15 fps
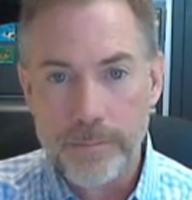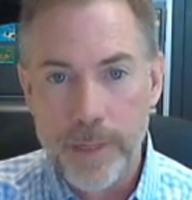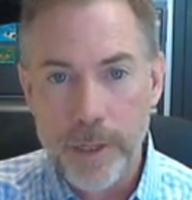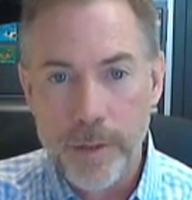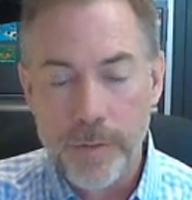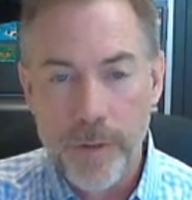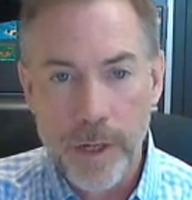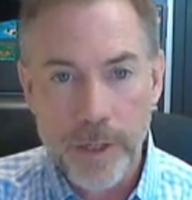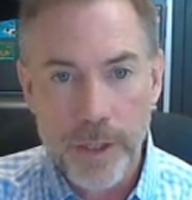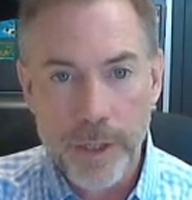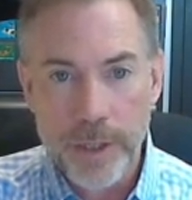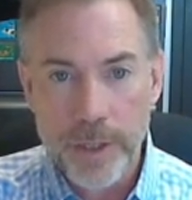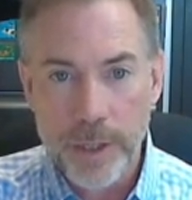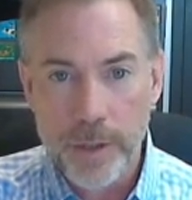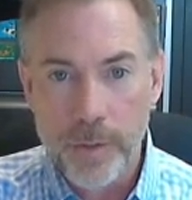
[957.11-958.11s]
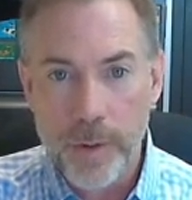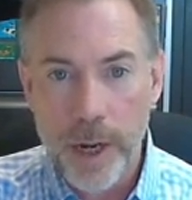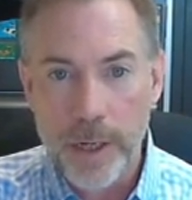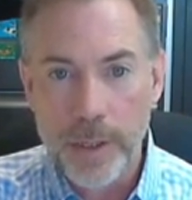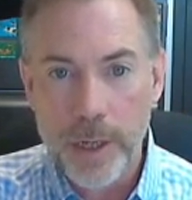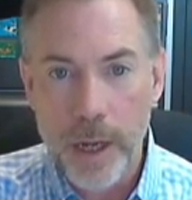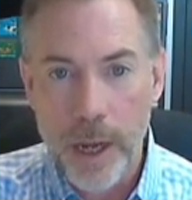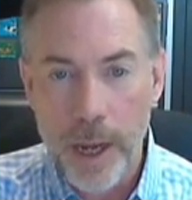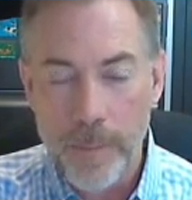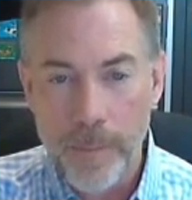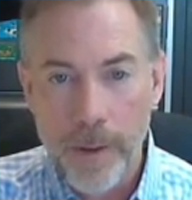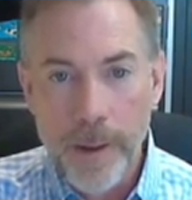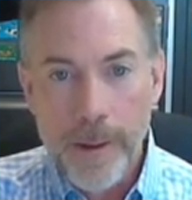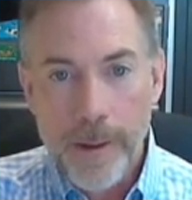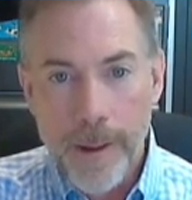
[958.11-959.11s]
interventions at the right
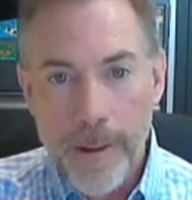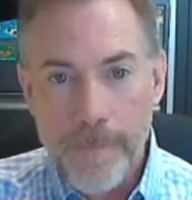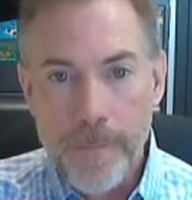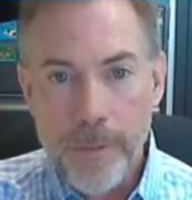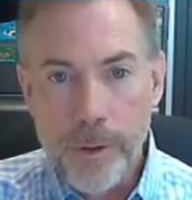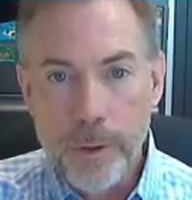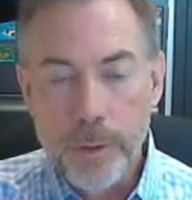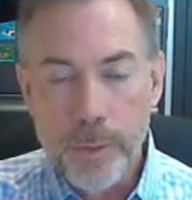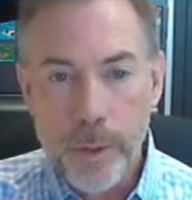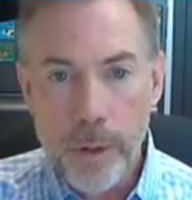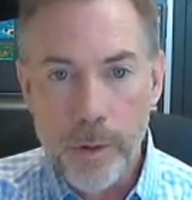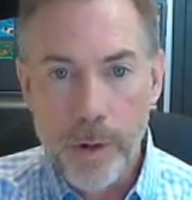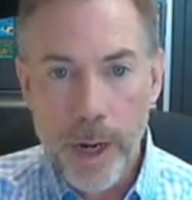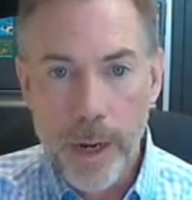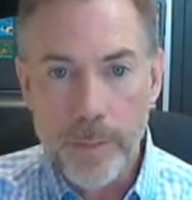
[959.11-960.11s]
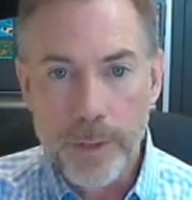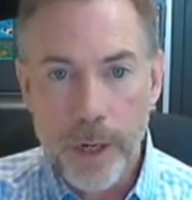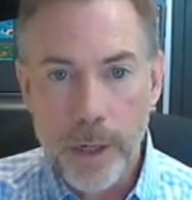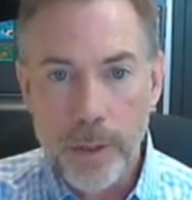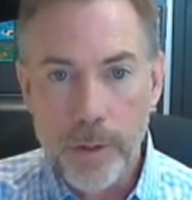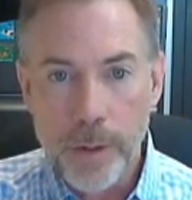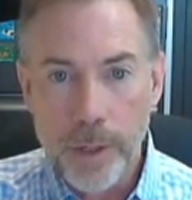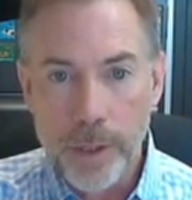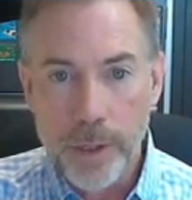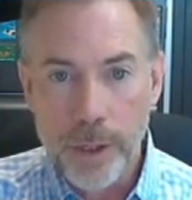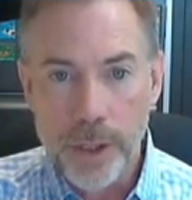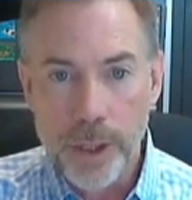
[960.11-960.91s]
time, those programs aren't going to